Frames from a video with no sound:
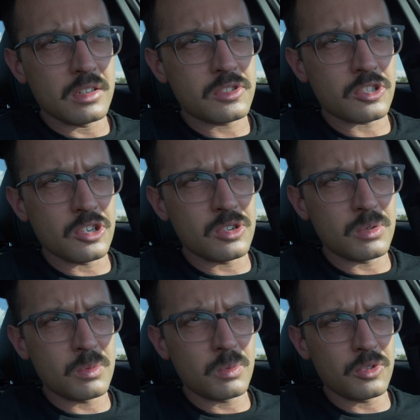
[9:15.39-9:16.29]

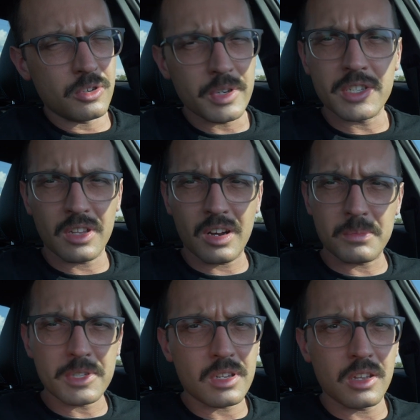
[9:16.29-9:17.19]
So the reason
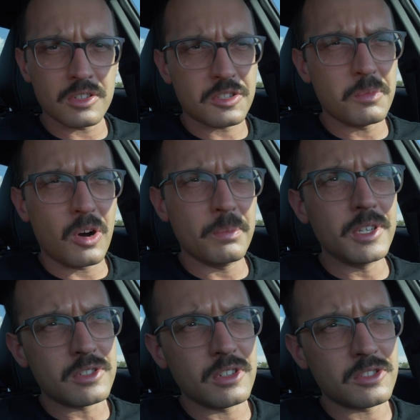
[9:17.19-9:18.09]
I'm saying small
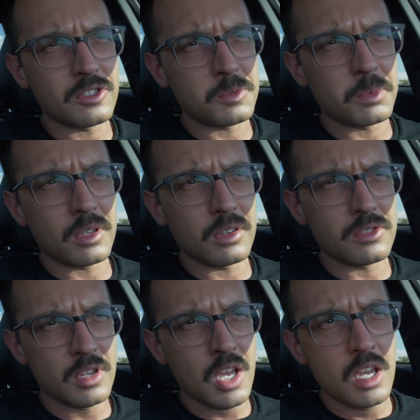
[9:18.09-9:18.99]
business is
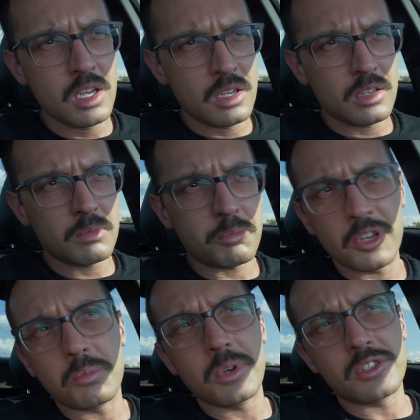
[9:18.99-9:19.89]
because
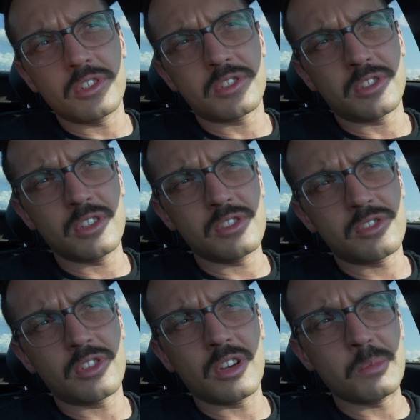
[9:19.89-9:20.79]
big businesses,
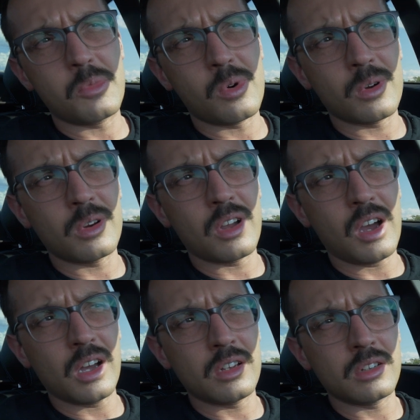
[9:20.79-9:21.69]
they're
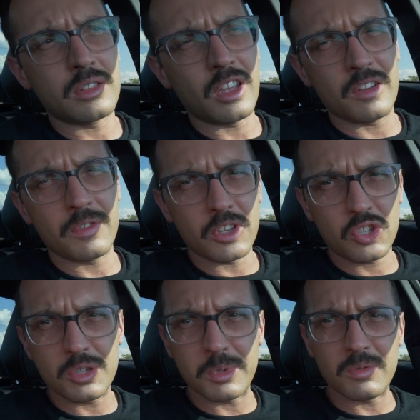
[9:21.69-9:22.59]
more, they have like
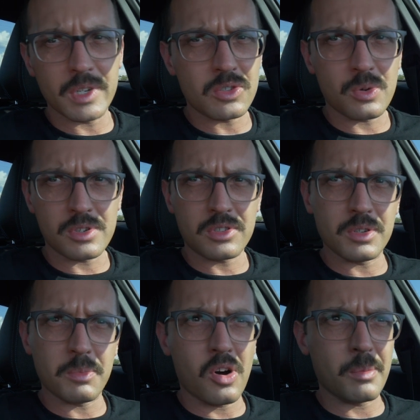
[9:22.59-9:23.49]
human resource
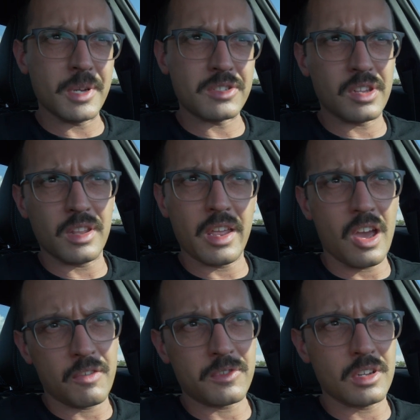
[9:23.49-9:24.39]
departments, and they
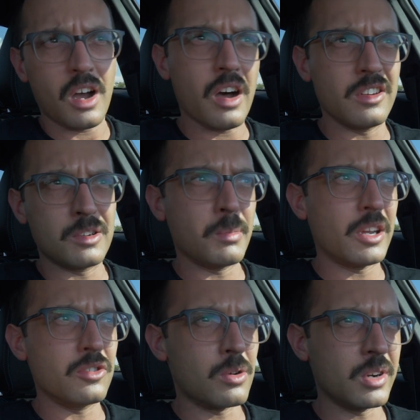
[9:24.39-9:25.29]
have to hire
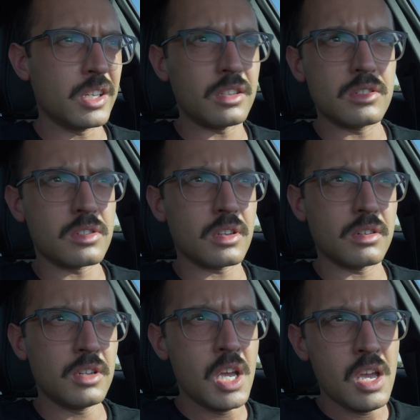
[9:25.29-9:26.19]
minorities
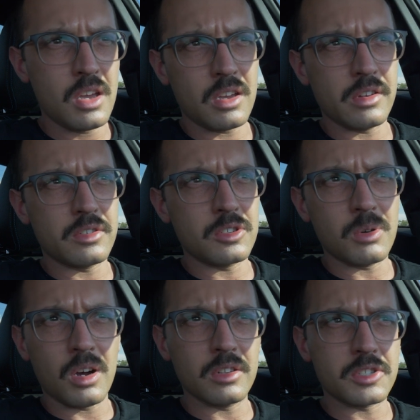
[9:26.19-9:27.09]
and do
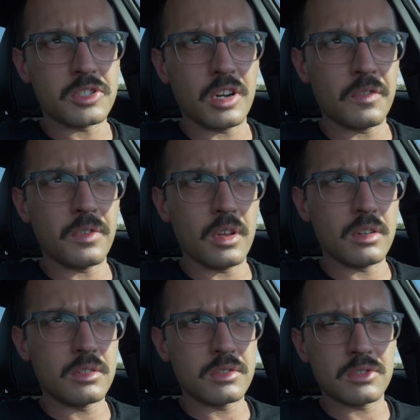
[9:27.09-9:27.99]
all this stuff that
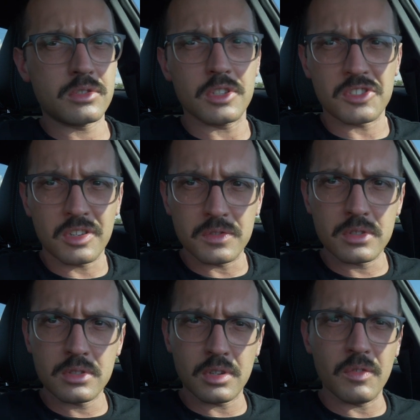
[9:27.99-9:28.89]
just
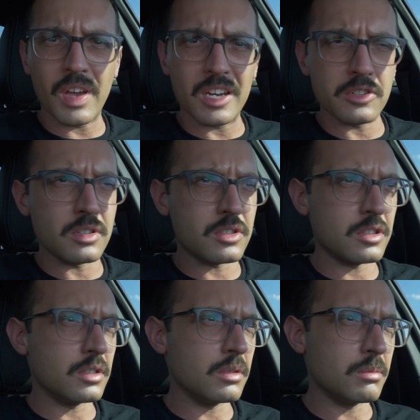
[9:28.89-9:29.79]
gives advantages
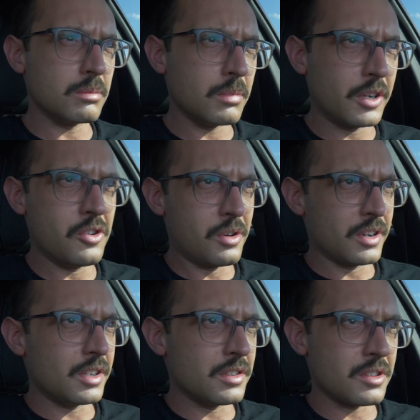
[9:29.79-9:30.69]
to
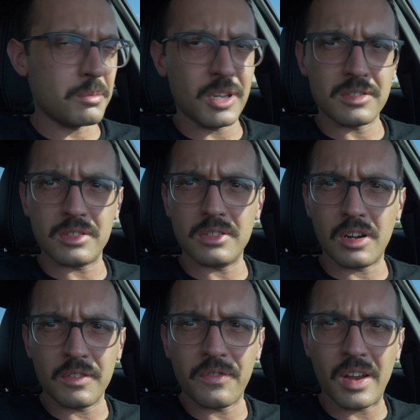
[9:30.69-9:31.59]
minorities and makes it
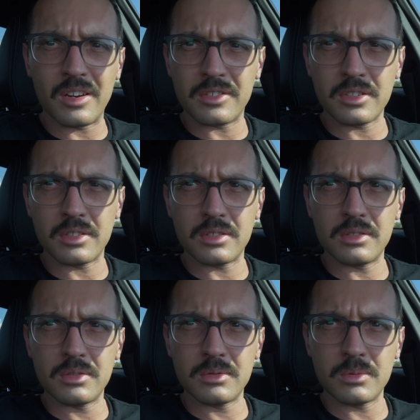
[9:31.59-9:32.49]
unfair to
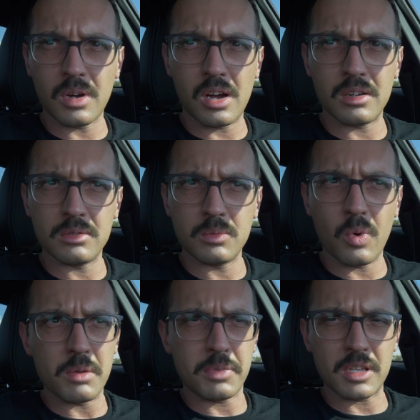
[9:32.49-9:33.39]

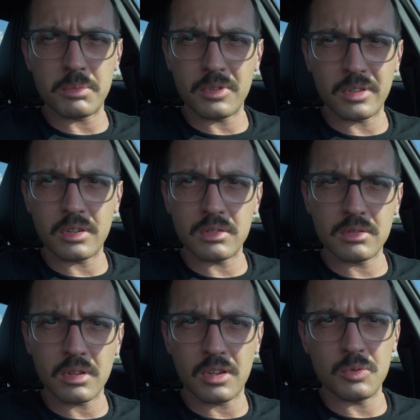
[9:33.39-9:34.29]
white people
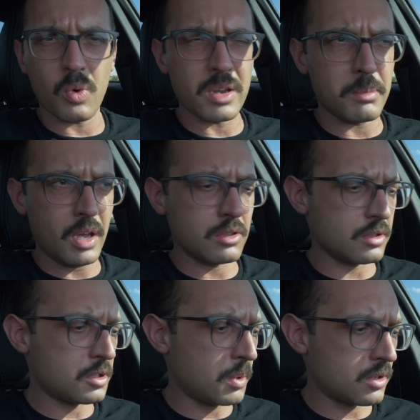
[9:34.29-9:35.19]
and white males
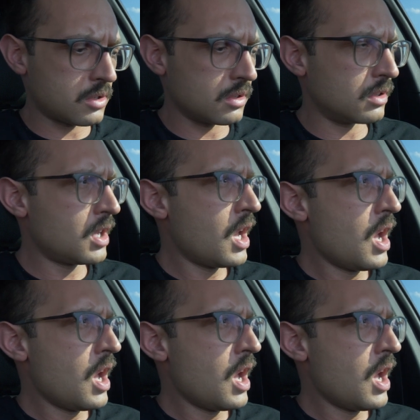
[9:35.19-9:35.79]
especially.